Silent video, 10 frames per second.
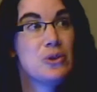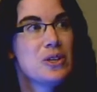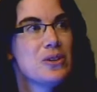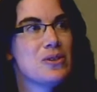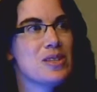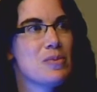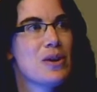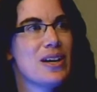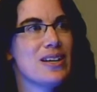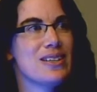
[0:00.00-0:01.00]
Glucose,
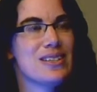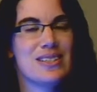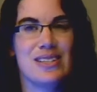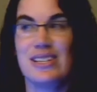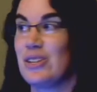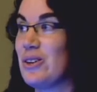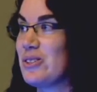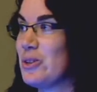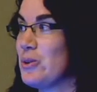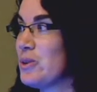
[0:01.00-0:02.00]
the product, is
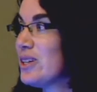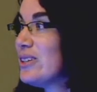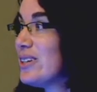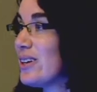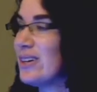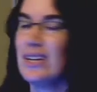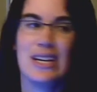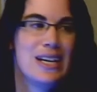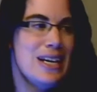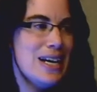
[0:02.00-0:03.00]
also clear.
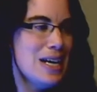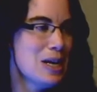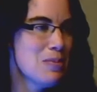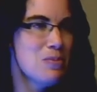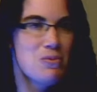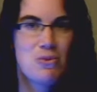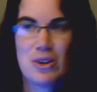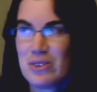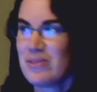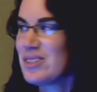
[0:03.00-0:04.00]

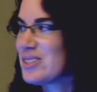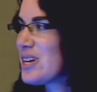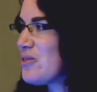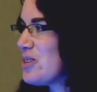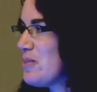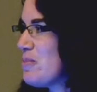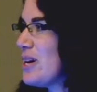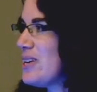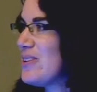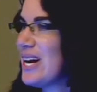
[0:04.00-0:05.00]
What we've discovered
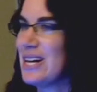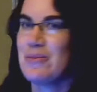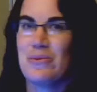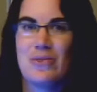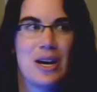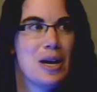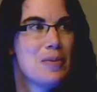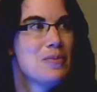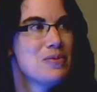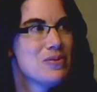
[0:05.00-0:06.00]
at Bio-Rad
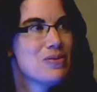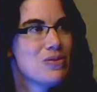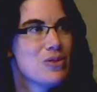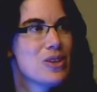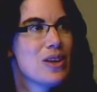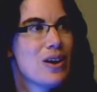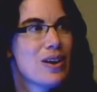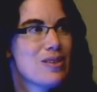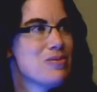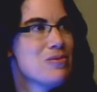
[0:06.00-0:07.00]
with
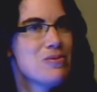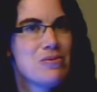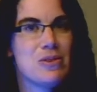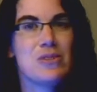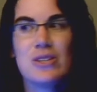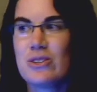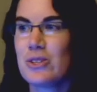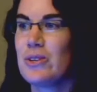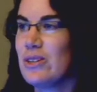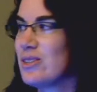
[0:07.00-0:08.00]
our
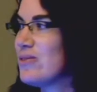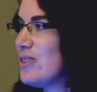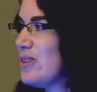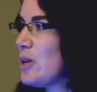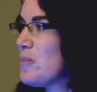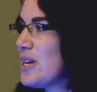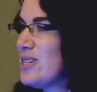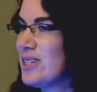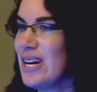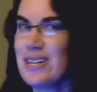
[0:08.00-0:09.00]
15 or so years of
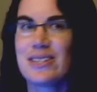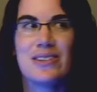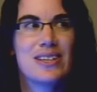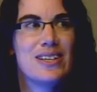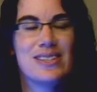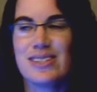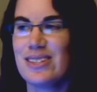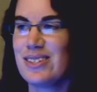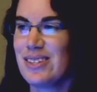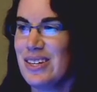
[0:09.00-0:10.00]
developing educational
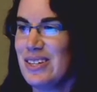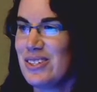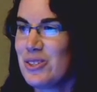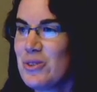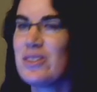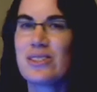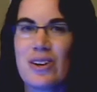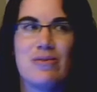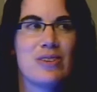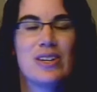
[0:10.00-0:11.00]
kits is
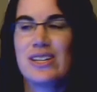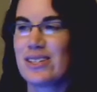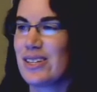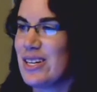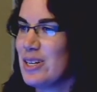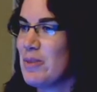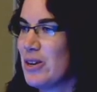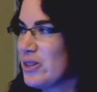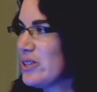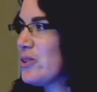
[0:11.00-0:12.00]
students aren't very excited
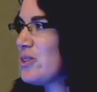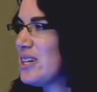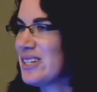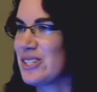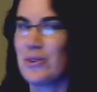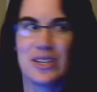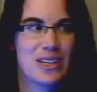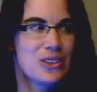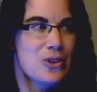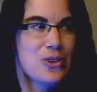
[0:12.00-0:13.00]
about clear things
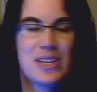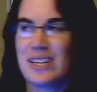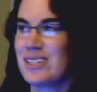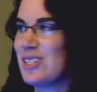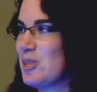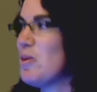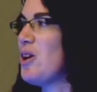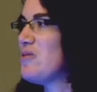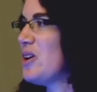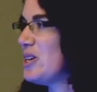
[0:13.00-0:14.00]
going to clear things in
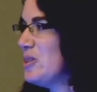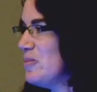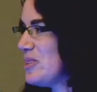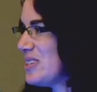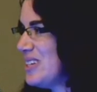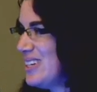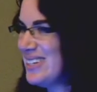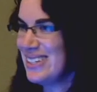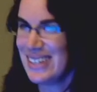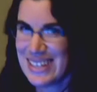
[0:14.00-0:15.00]
small volumes.
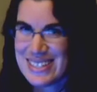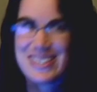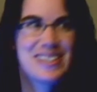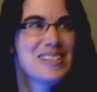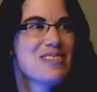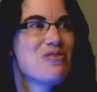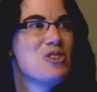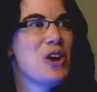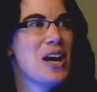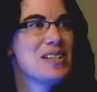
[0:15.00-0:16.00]
It's
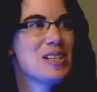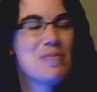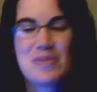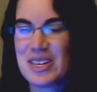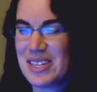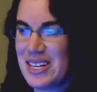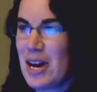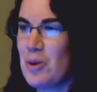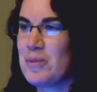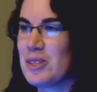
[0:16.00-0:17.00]
just not something
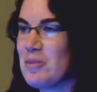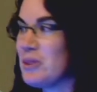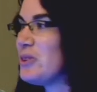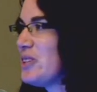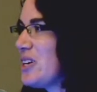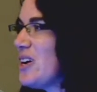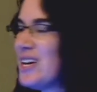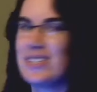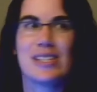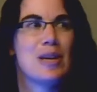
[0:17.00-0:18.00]
that helps them learn the
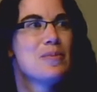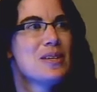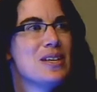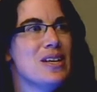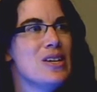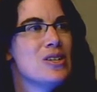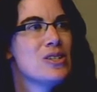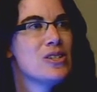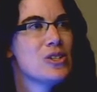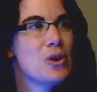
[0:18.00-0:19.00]
concept.
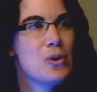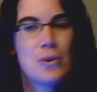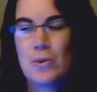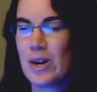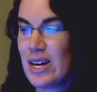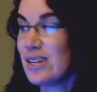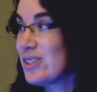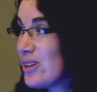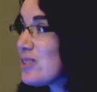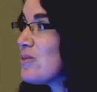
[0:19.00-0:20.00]
So,
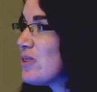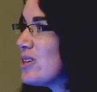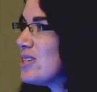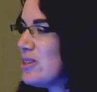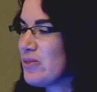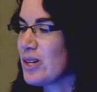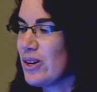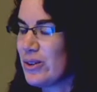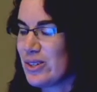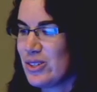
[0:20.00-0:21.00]
and it's also very
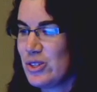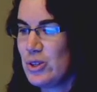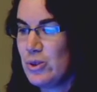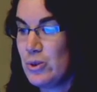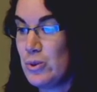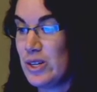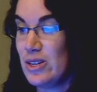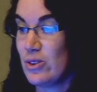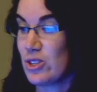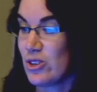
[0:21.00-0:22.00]
difficult
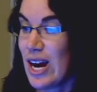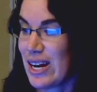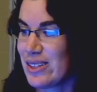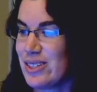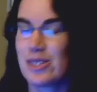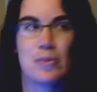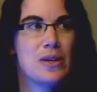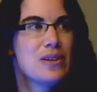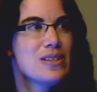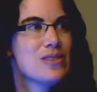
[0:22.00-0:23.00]
to either track the
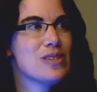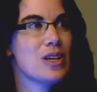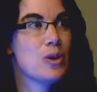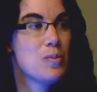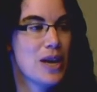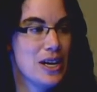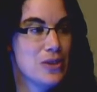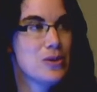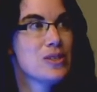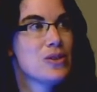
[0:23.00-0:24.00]
disappearance of
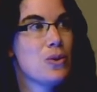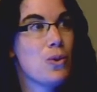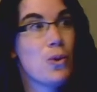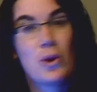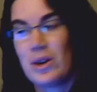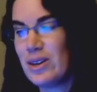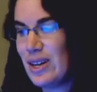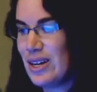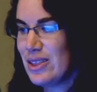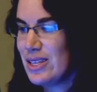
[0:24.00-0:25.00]
cellobiose
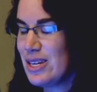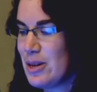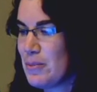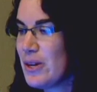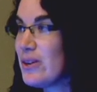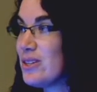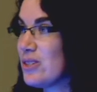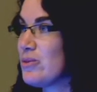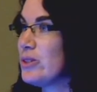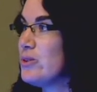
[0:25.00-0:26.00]
or the
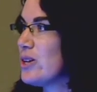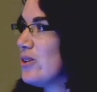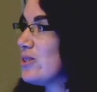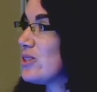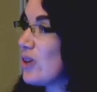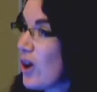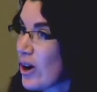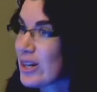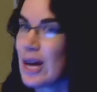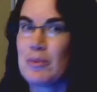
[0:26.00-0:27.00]
appearance of glucose.
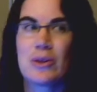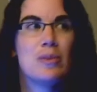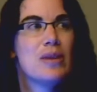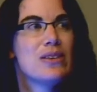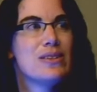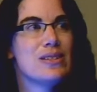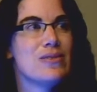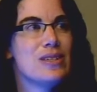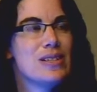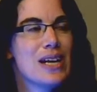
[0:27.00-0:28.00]
There are chemical
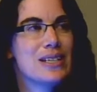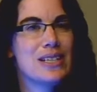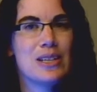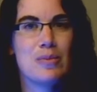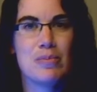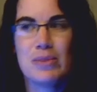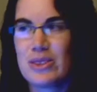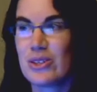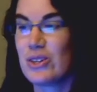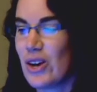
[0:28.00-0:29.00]
methods of detecting
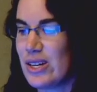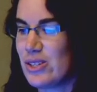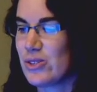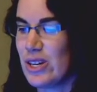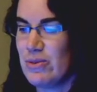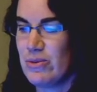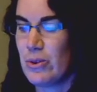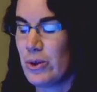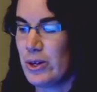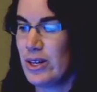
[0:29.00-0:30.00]
them, but they're not
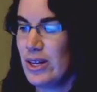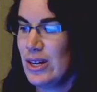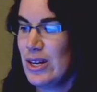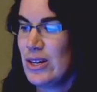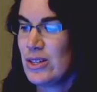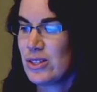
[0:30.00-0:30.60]
straightforward.